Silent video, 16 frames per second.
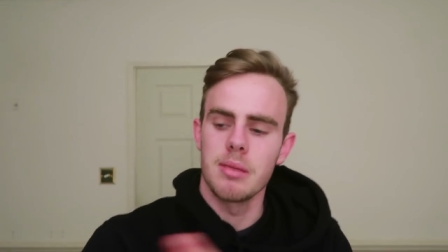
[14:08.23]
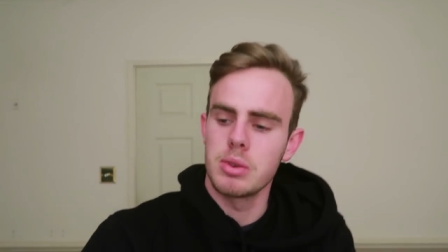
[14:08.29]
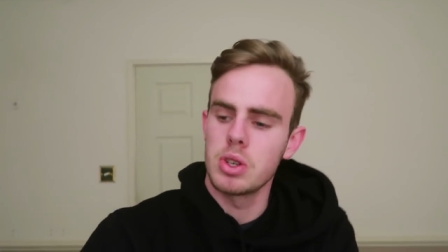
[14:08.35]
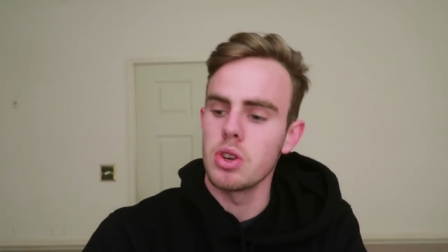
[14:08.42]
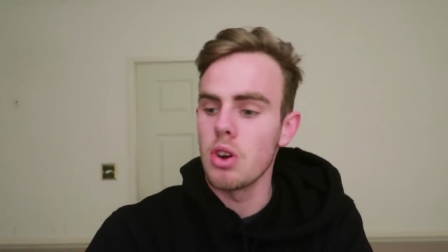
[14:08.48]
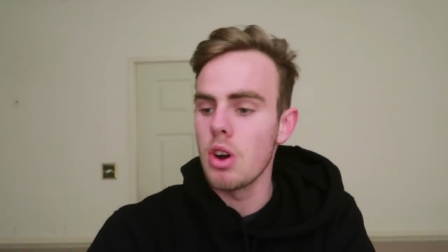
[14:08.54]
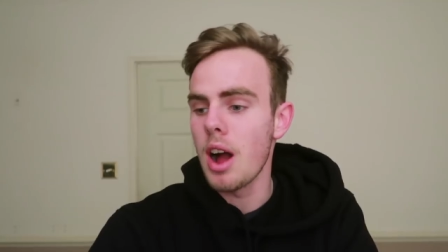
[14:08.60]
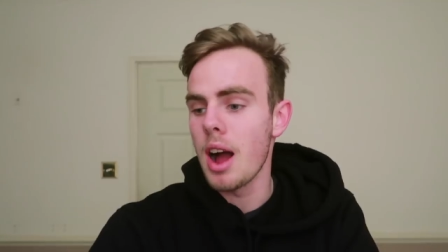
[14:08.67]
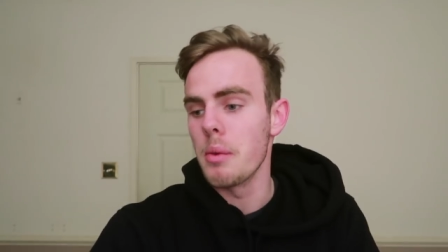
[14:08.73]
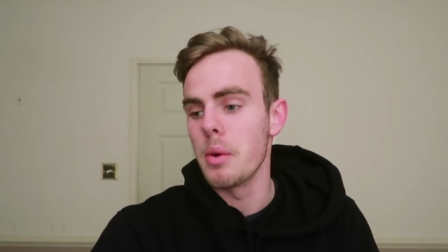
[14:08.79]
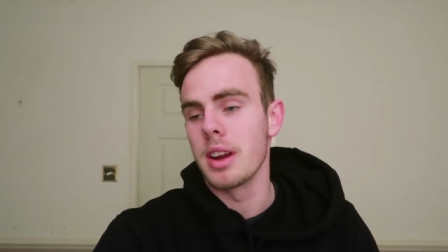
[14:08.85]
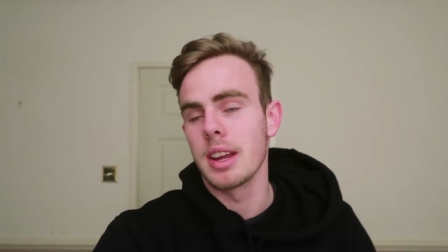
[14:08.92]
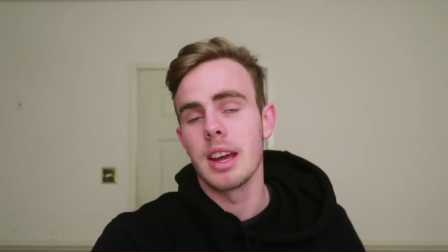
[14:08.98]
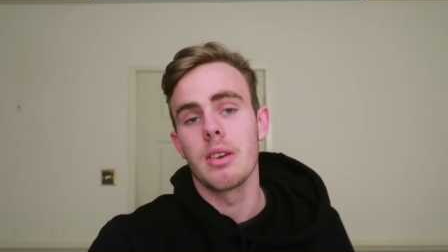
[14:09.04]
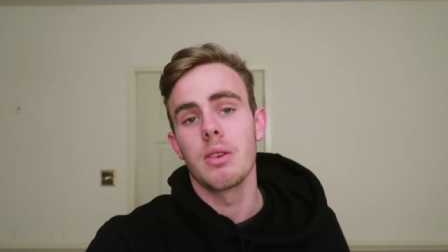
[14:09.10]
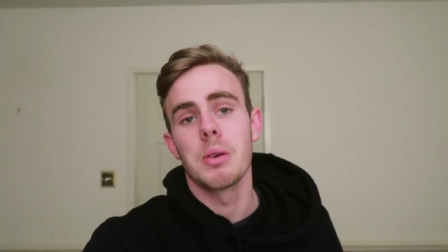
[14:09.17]
I'm sure I
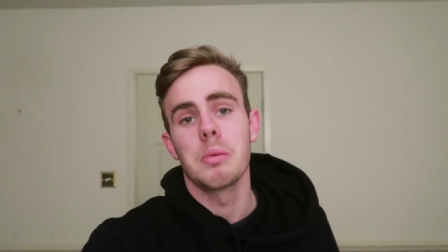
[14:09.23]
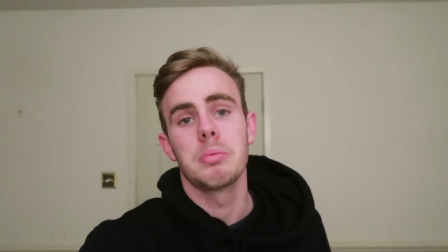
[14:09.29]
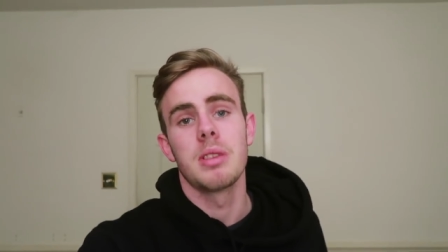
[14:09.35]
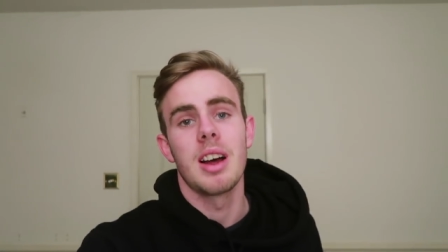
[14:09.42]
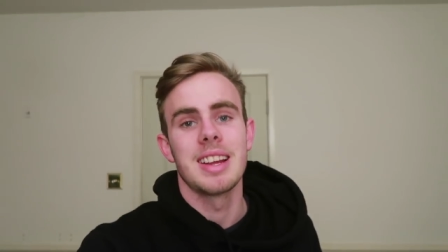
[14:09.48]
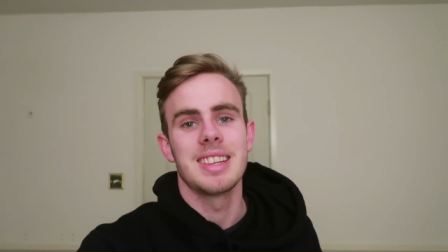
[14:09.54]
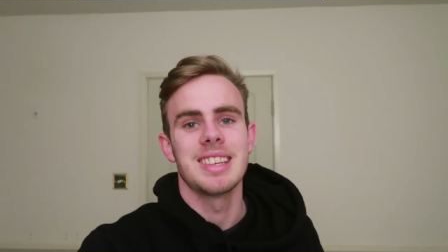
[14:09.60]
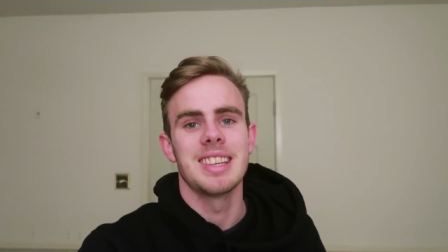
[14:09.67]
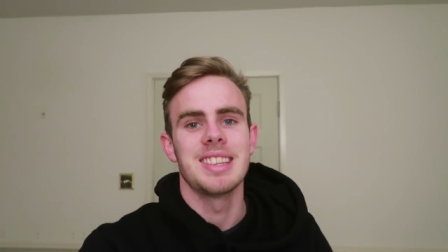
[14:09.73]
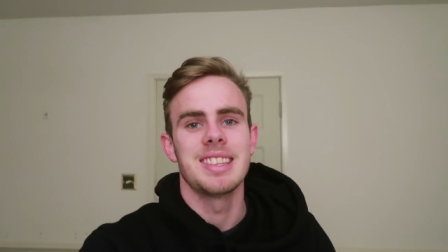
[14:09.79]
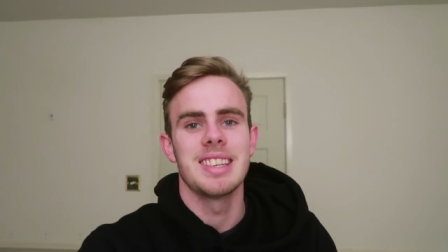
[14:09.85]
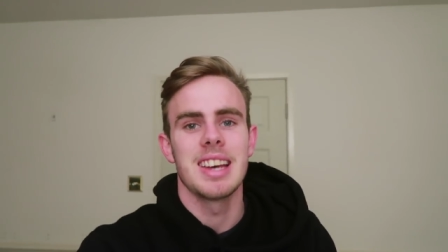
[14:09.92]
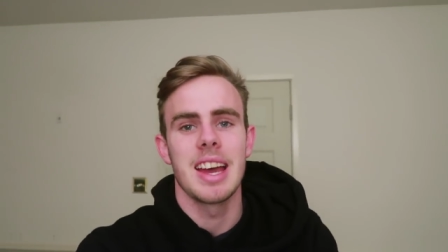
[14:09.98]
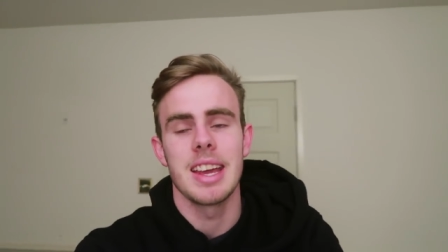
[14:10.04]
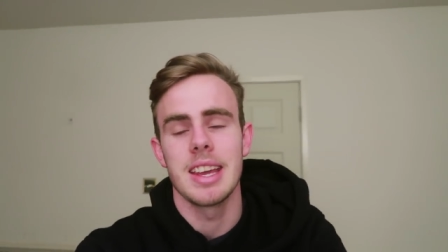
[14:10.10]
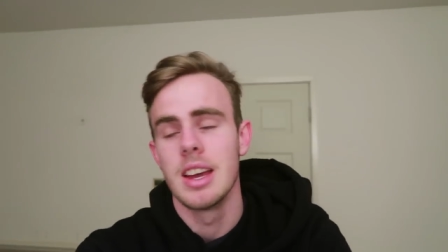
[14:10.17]
won't get a reply
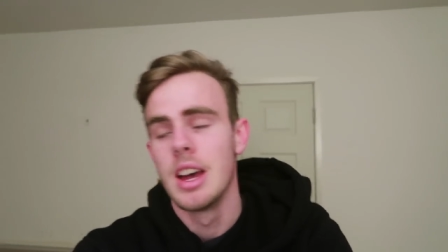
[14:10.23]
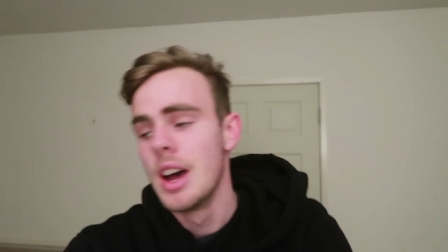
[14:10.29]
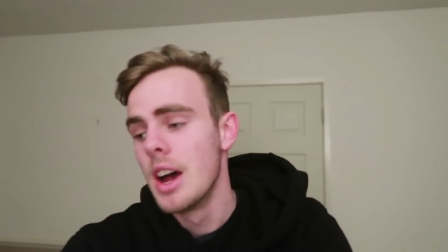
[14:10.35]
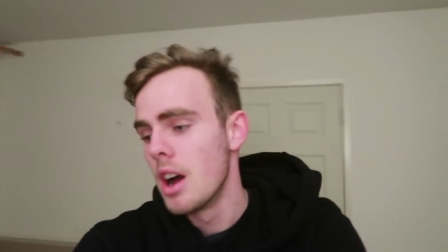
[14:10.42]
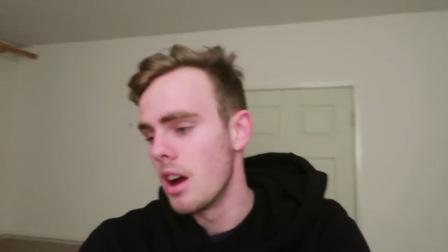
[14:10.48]
today.